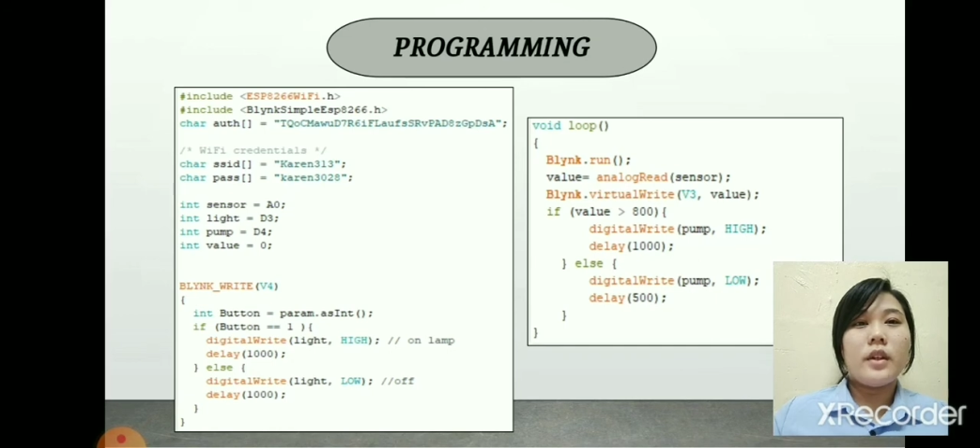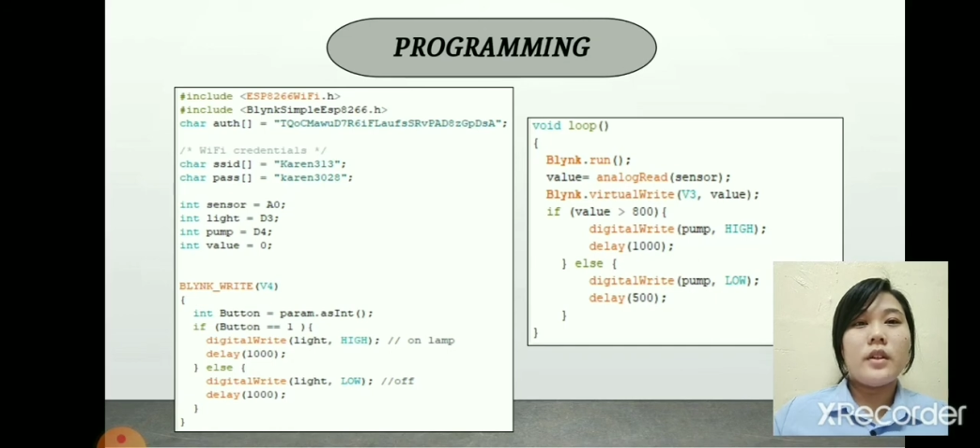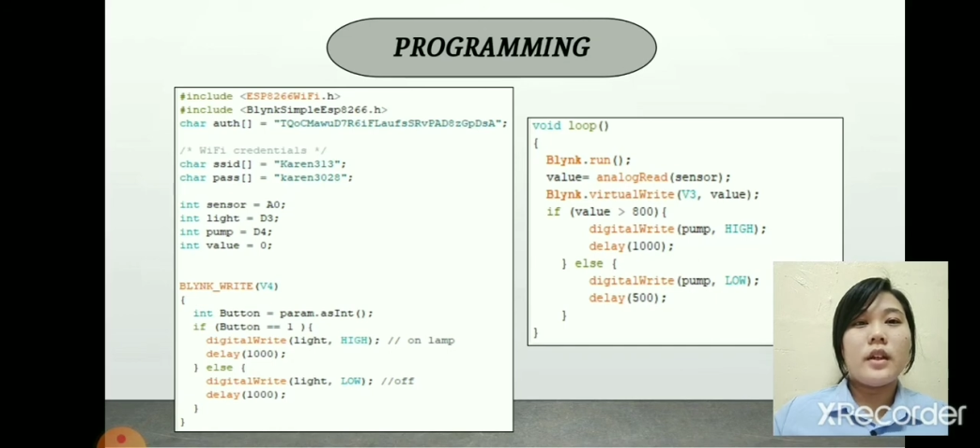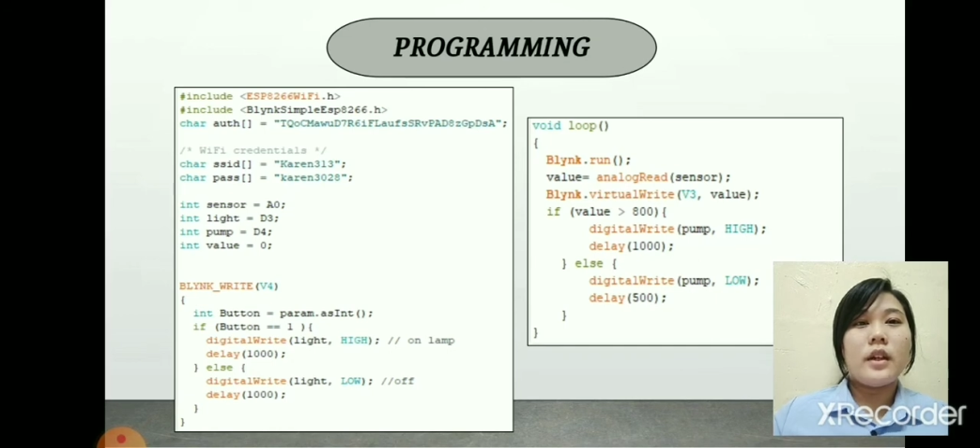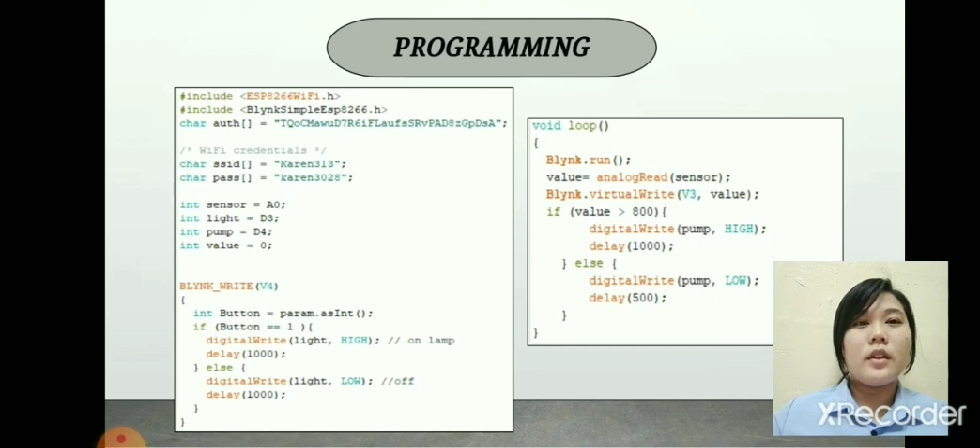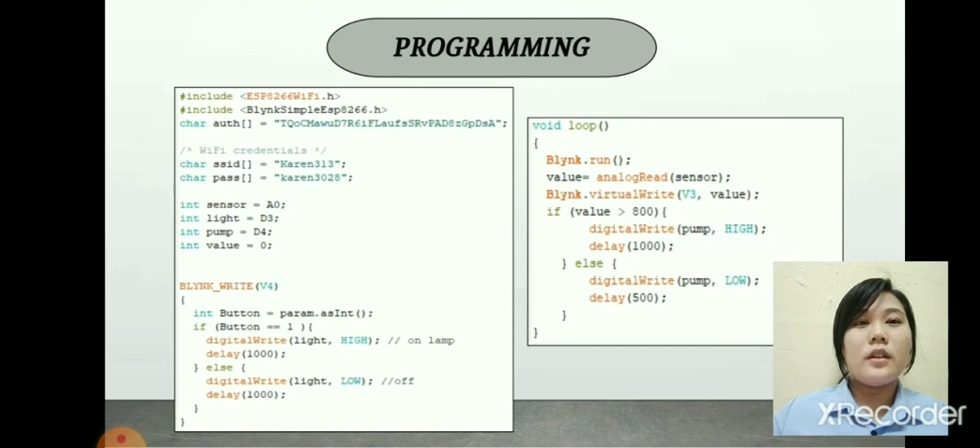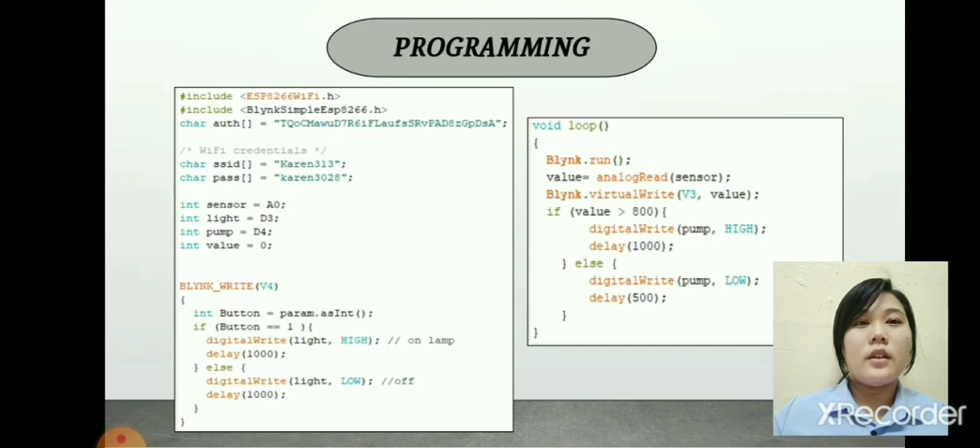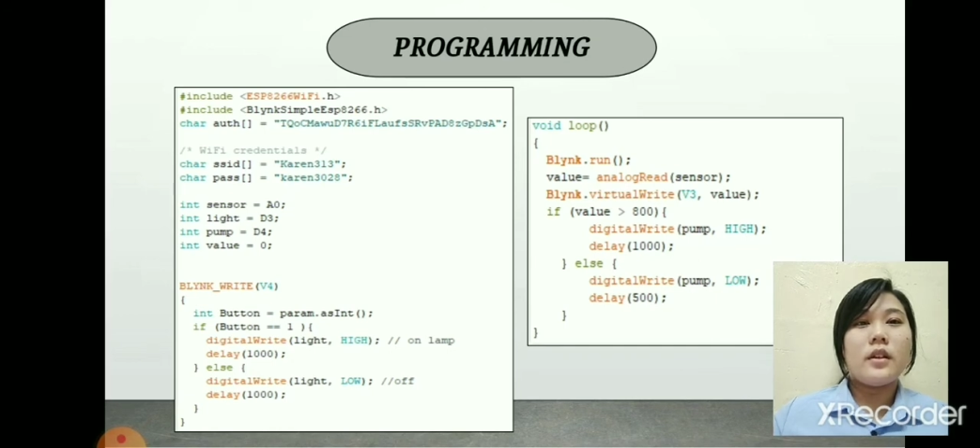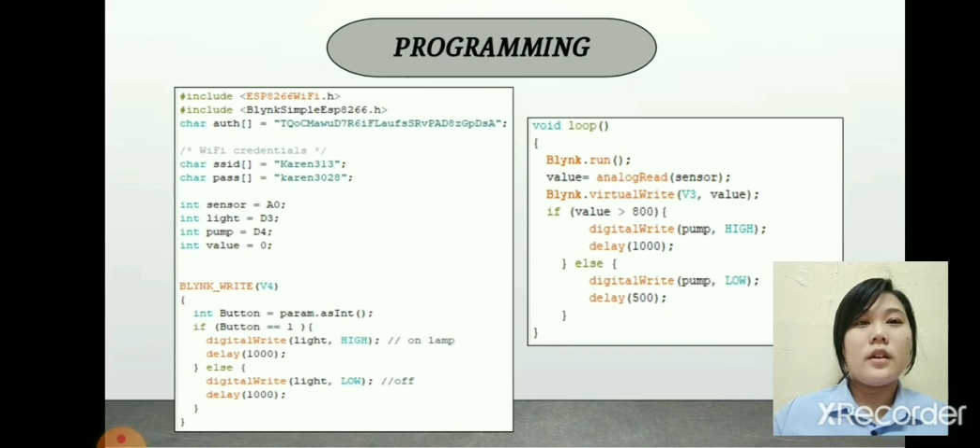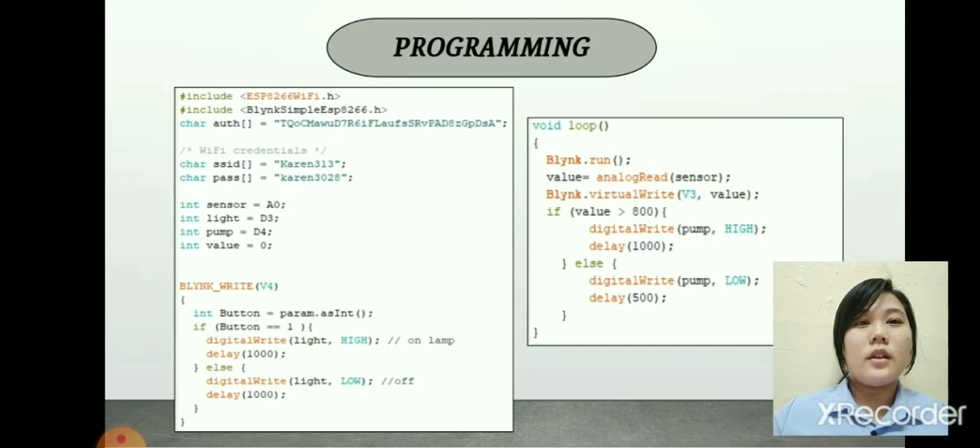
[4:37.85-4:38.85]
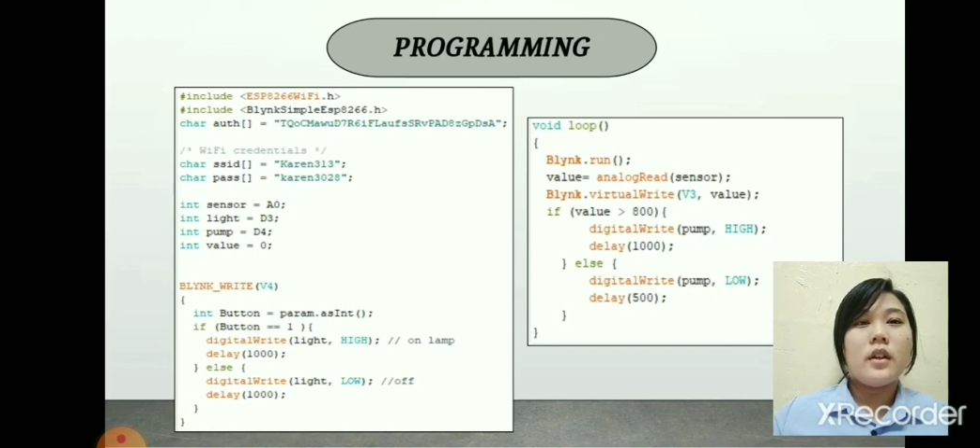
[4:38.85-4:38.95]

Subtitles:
Then the